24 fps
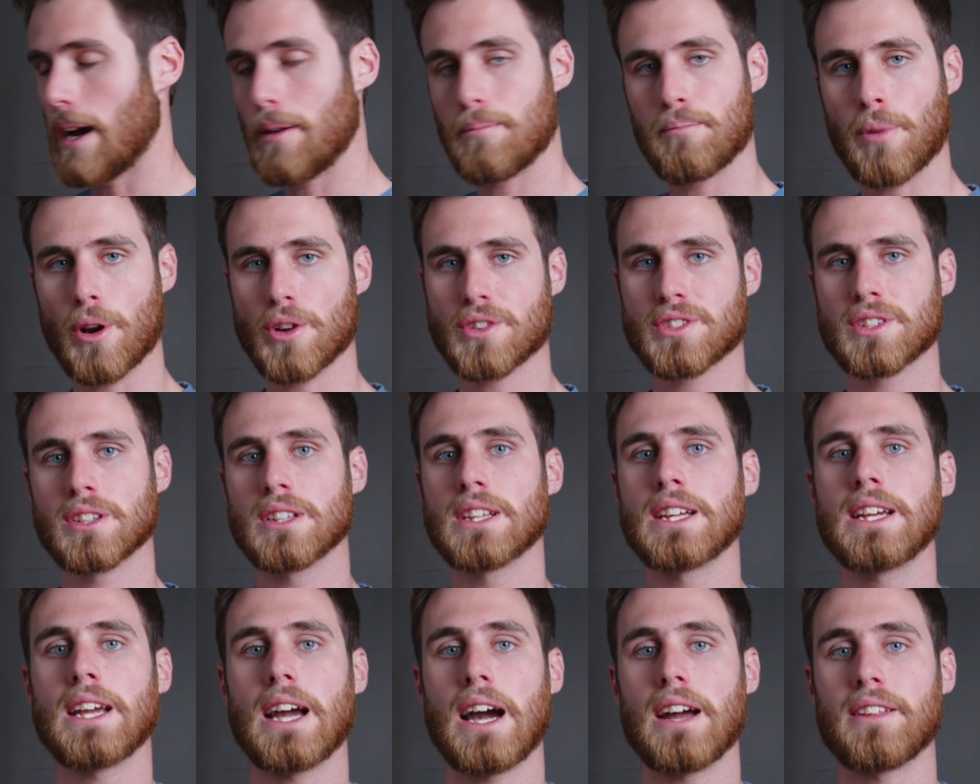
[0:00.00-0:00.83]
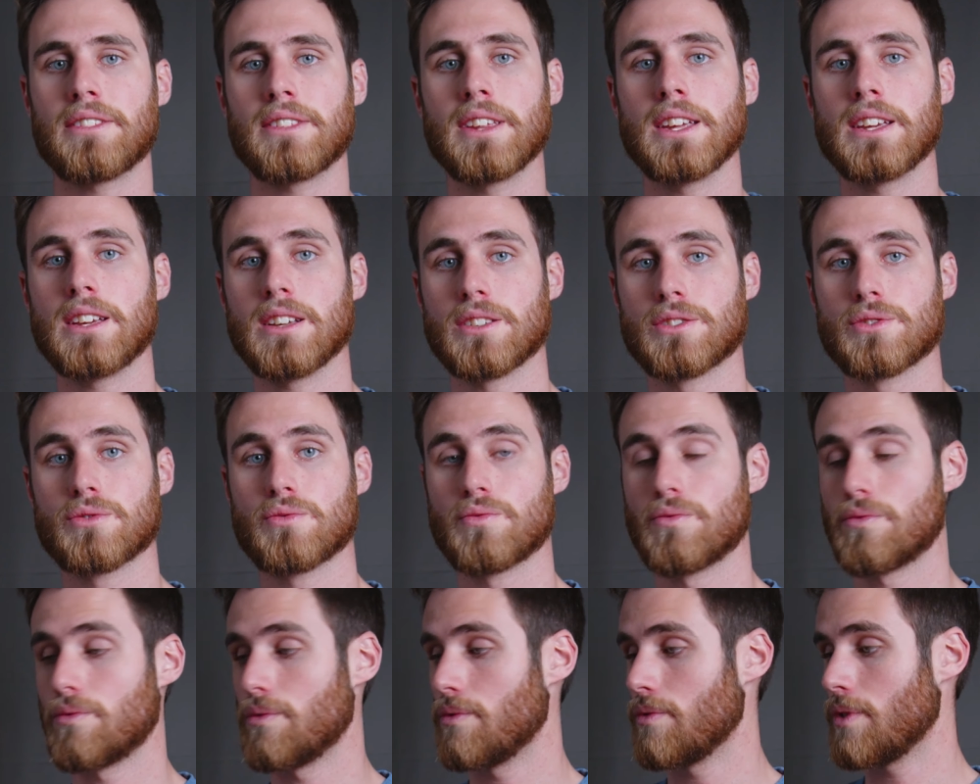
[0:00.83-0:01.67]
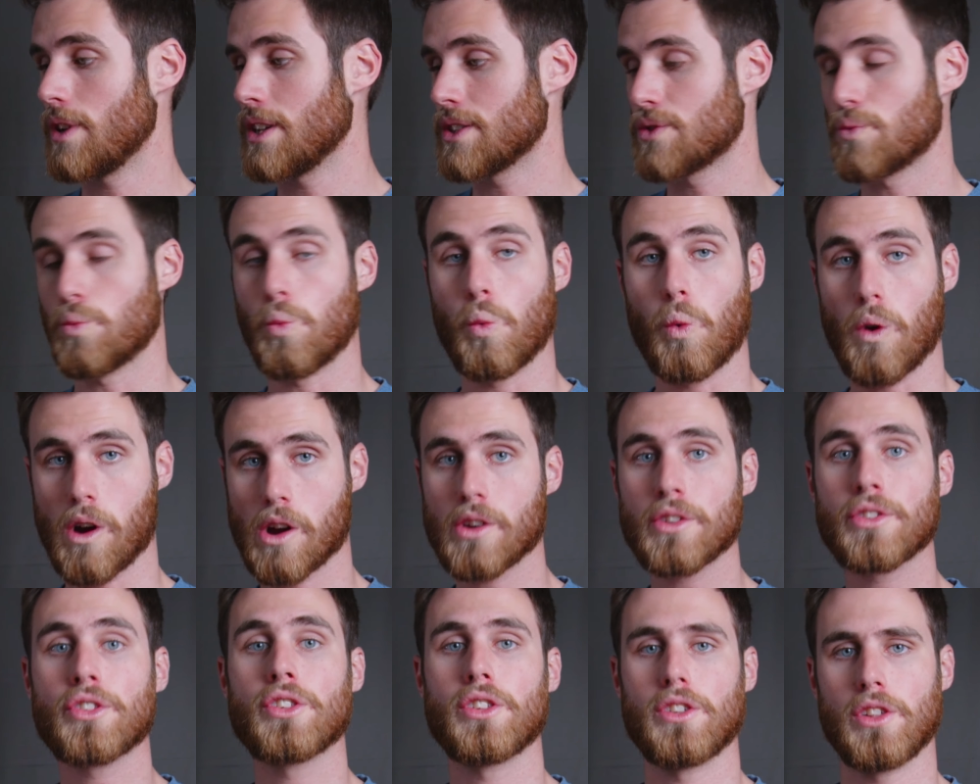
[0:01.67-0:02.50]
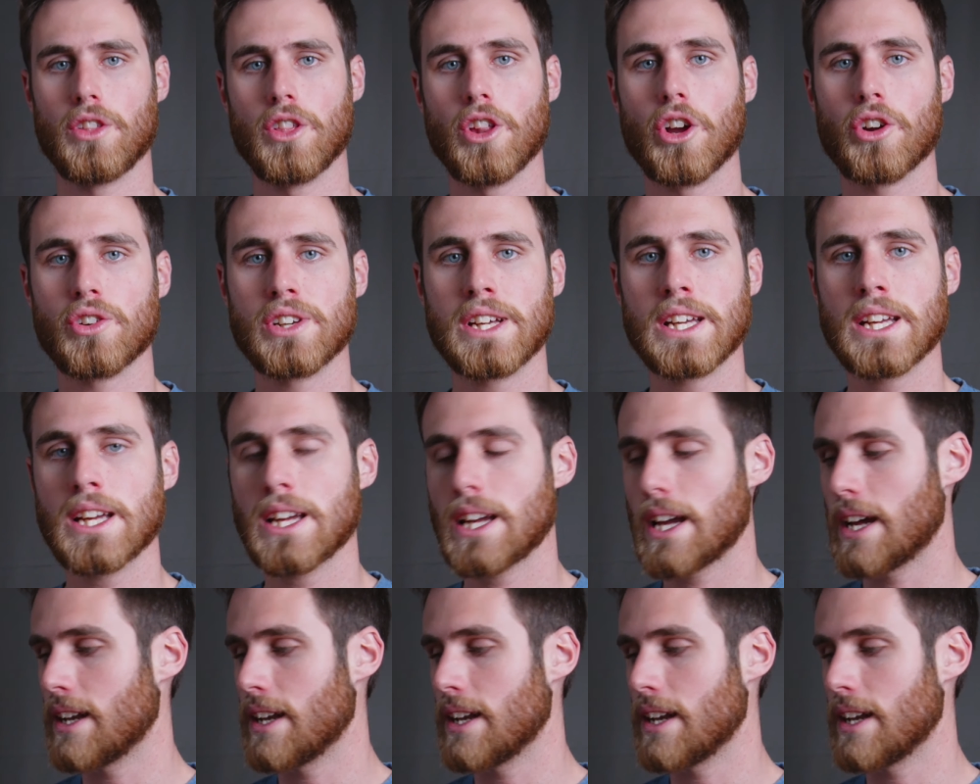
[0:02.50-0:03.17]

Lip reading: Personally, I think it's worth learning